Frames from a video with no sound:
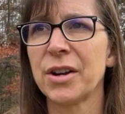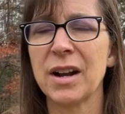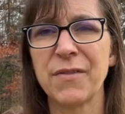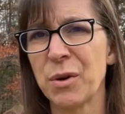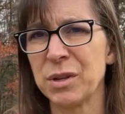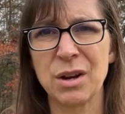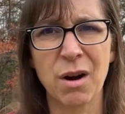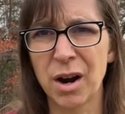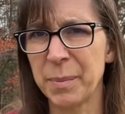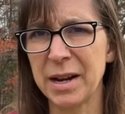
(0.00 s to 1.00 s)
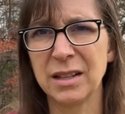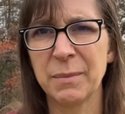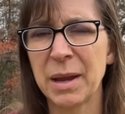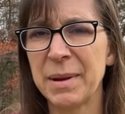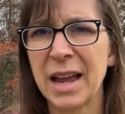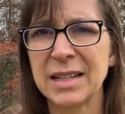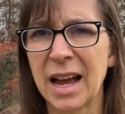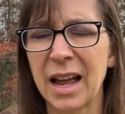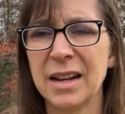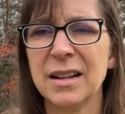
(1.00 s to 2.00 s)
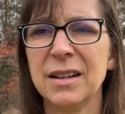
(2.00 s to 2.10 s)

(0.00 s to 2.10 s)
enough, there was no heartbeat. The baby had died.